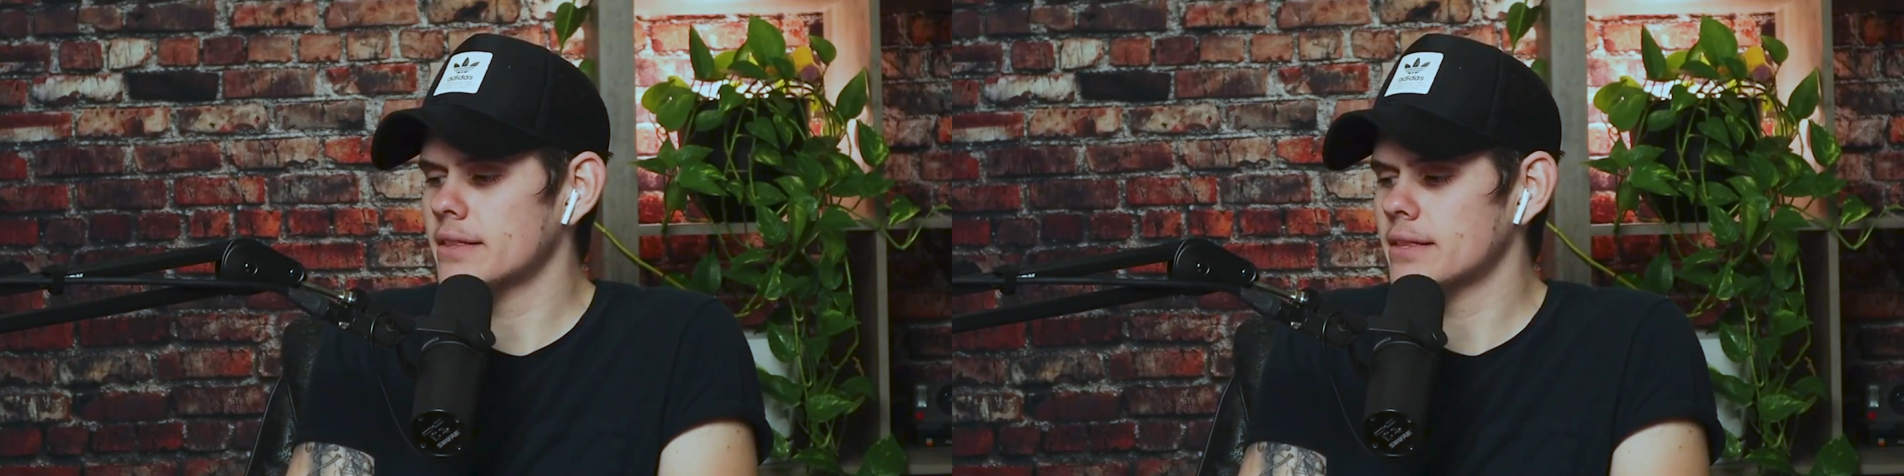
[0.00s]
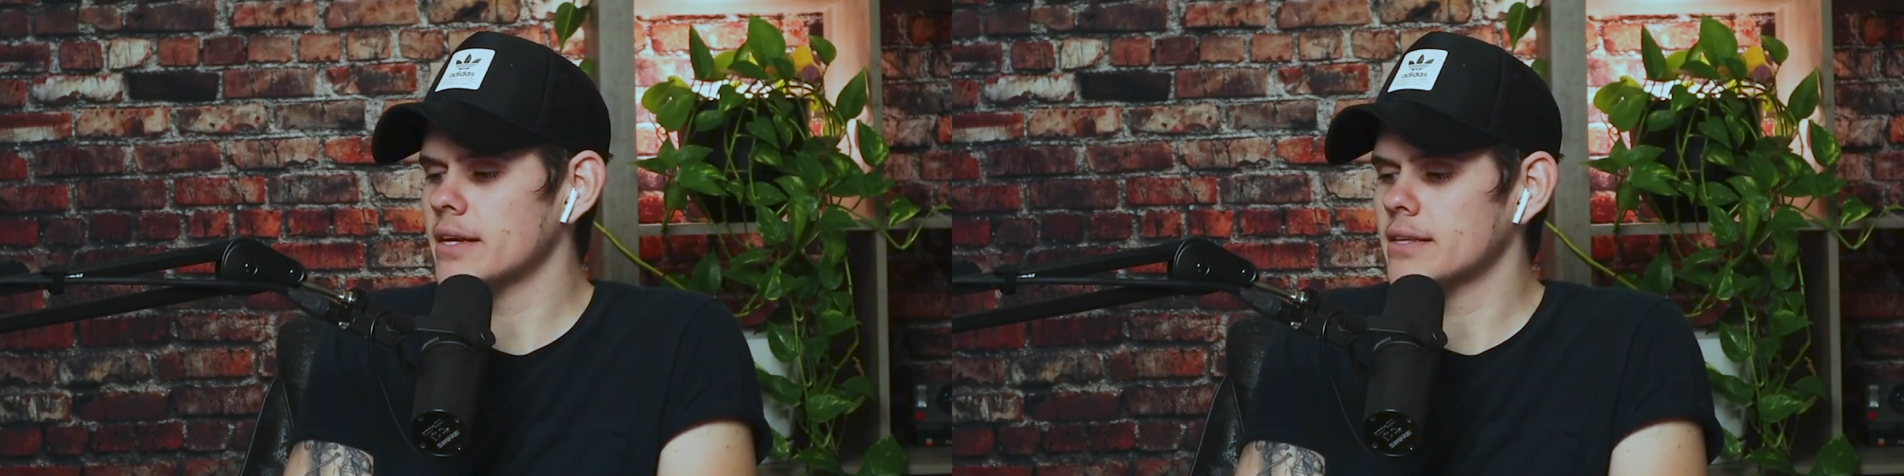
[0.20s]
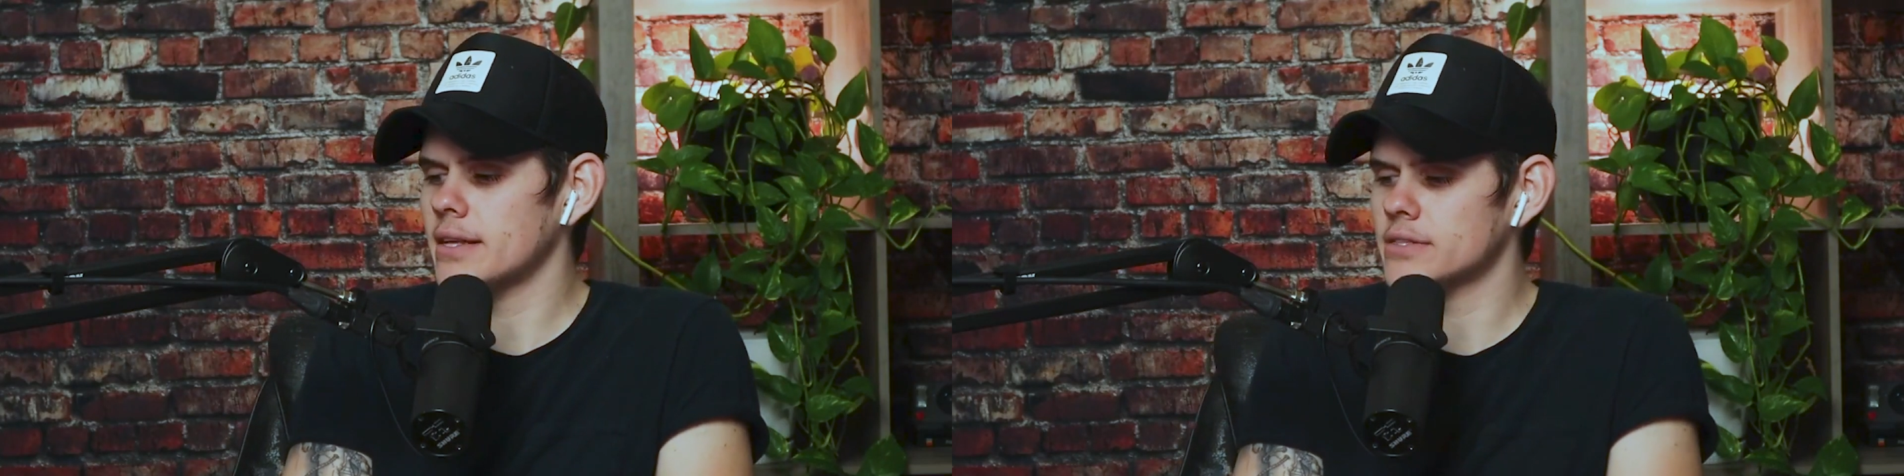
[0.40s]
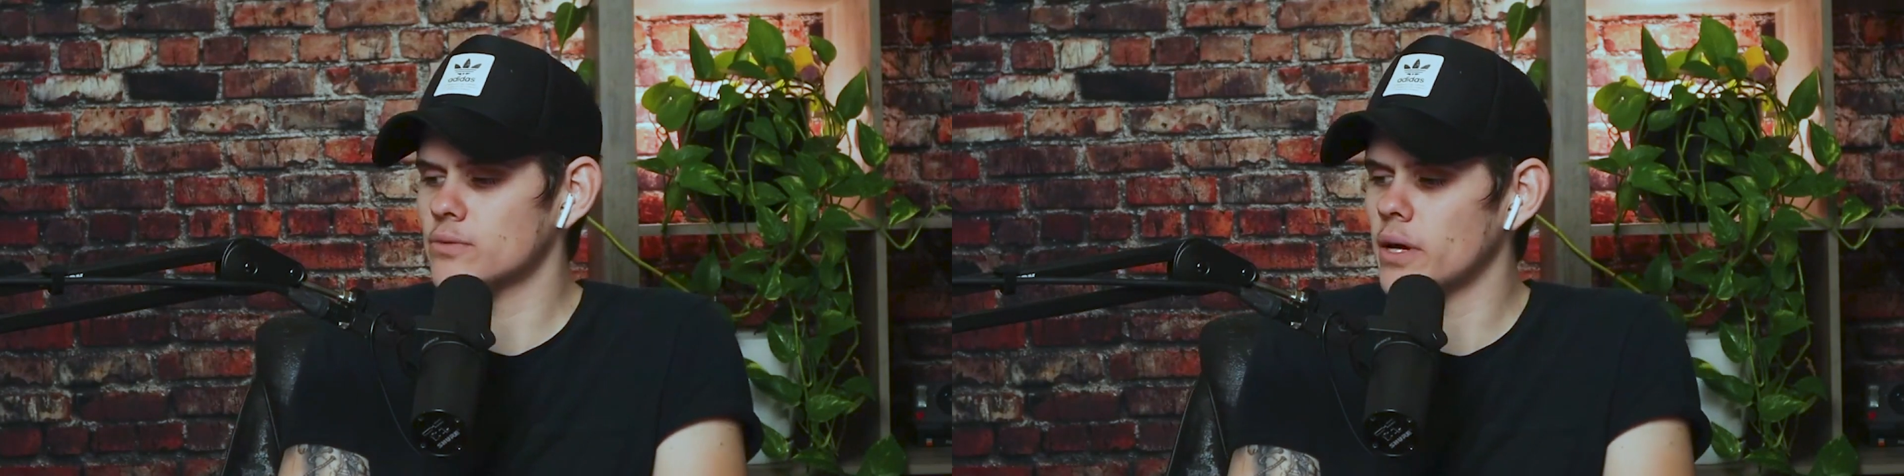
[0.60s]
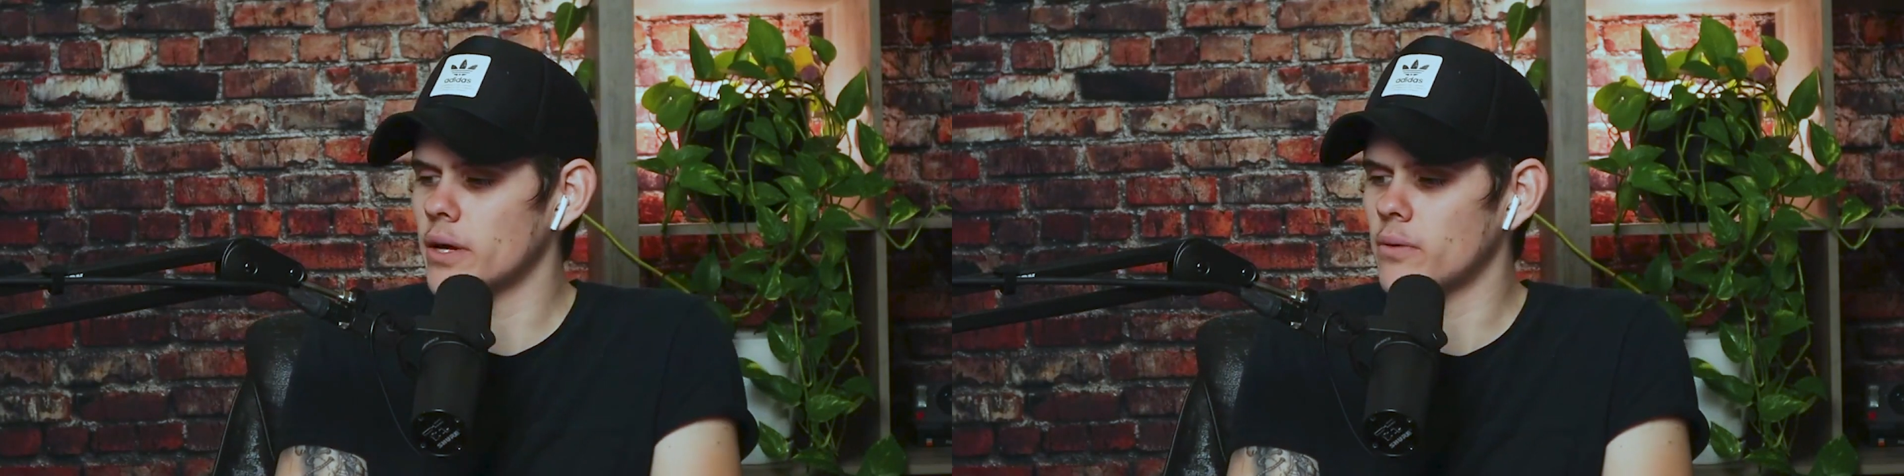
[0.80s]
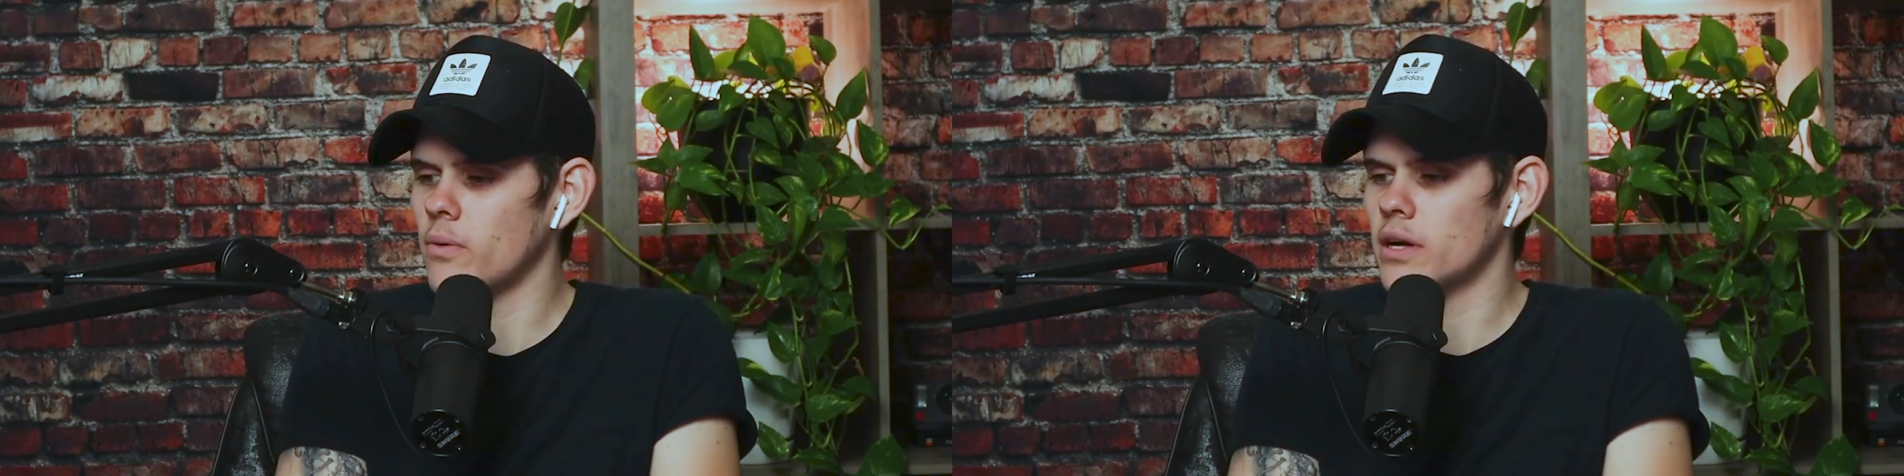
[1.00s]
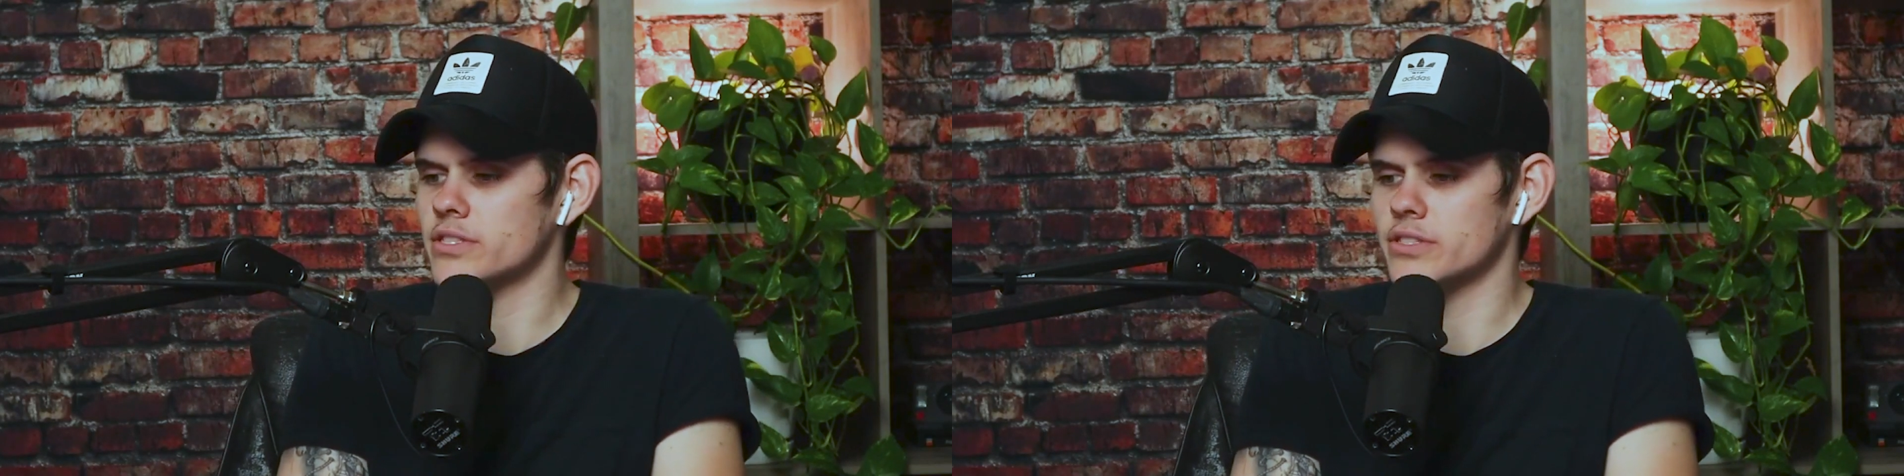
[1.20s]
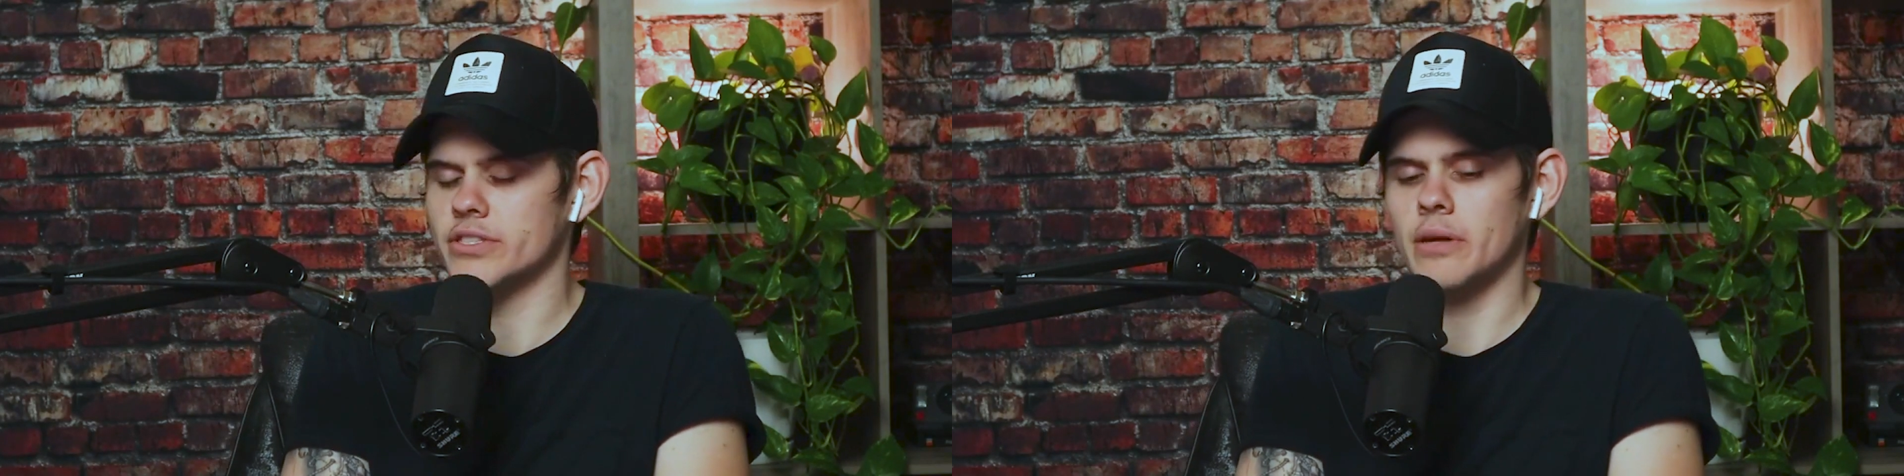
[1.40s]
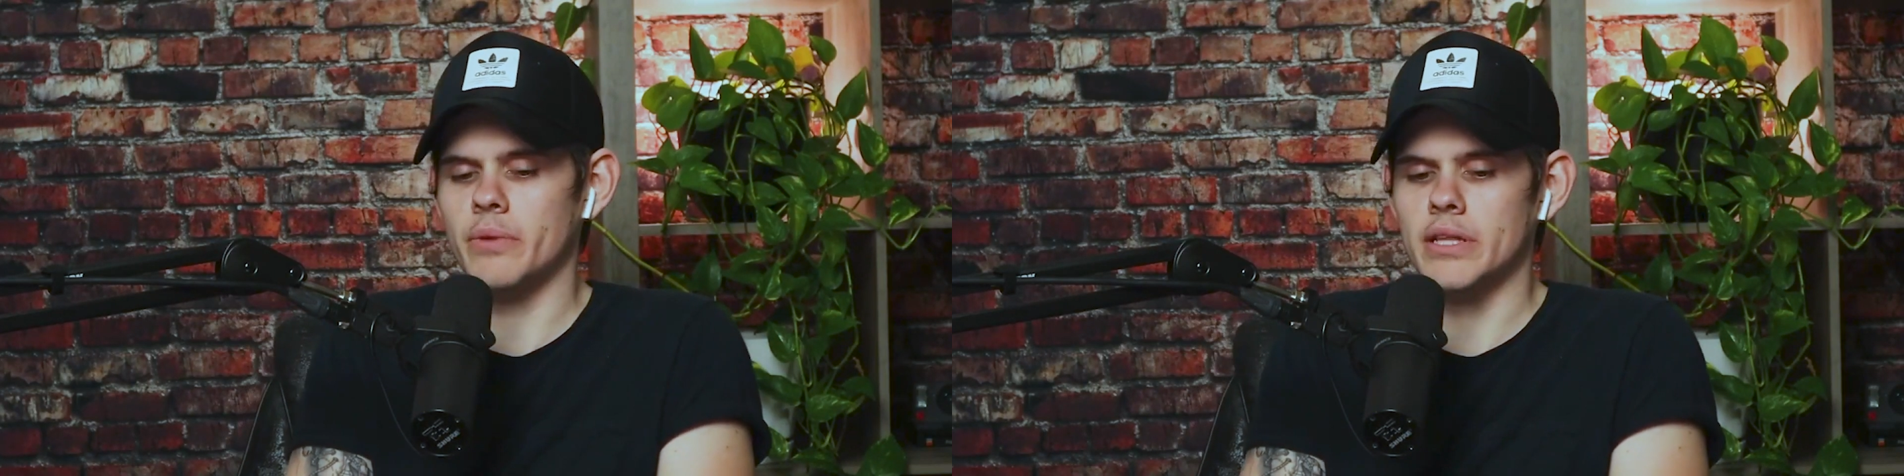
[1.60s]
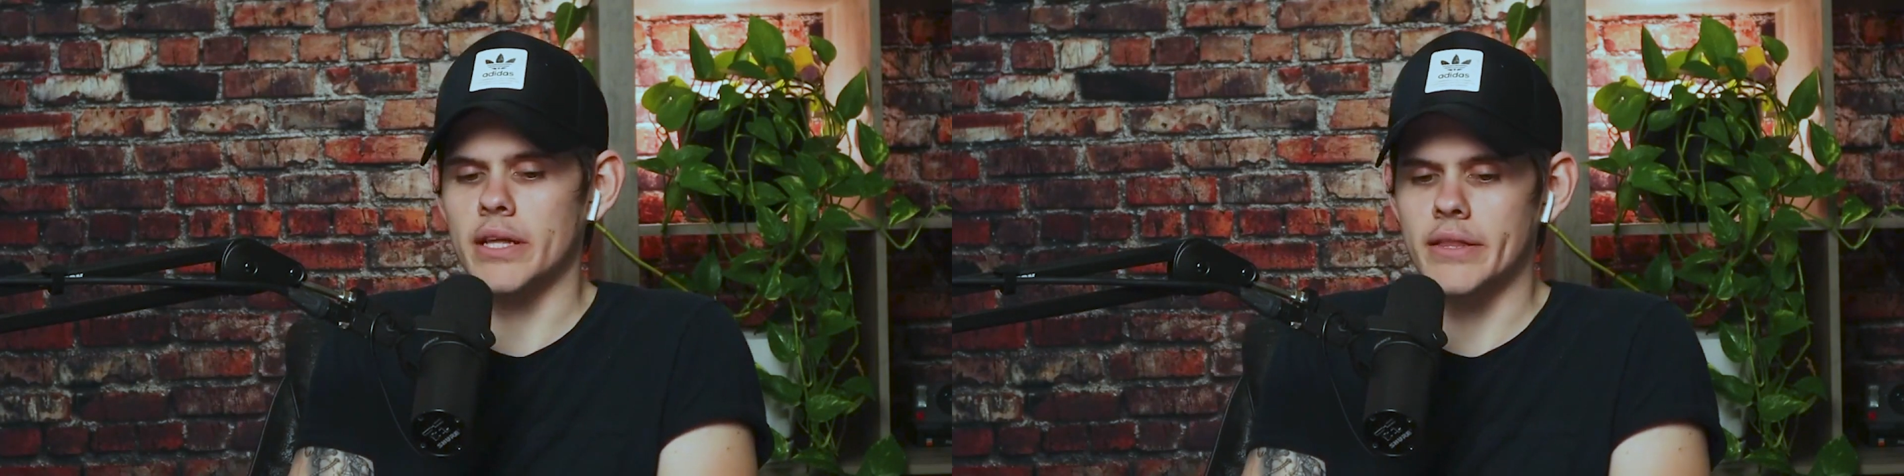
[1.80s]
think that's what it was, or
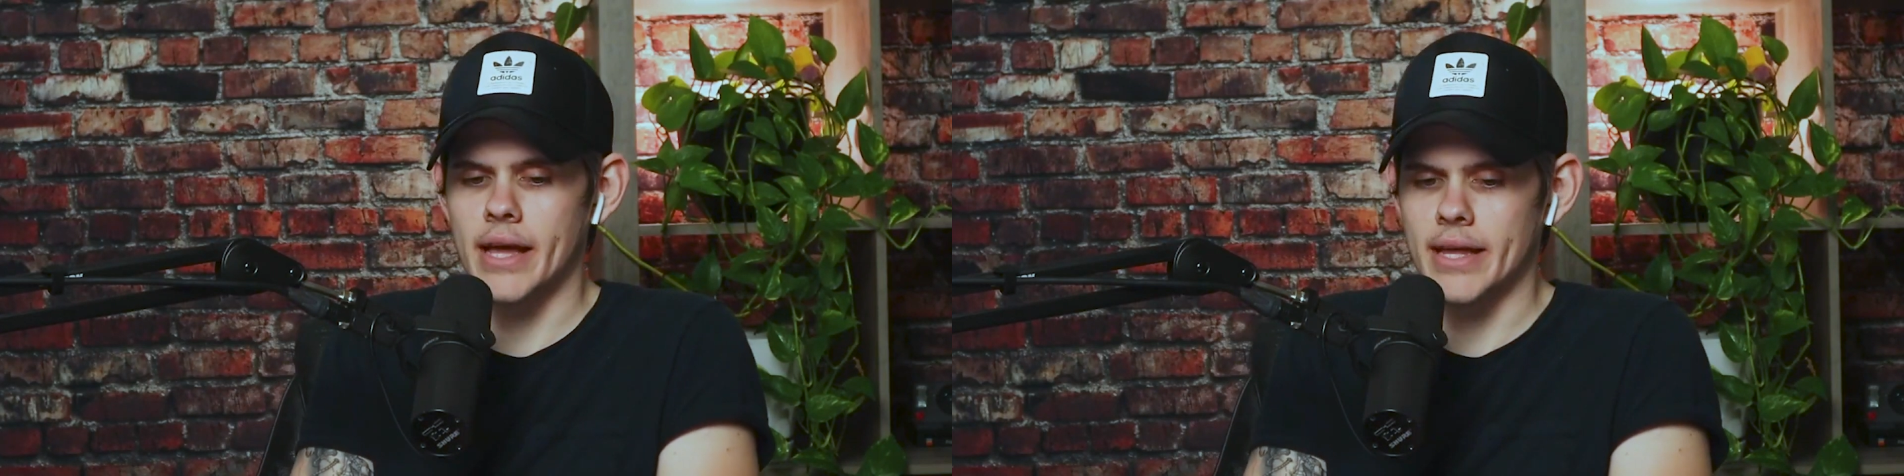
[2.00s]
something like that.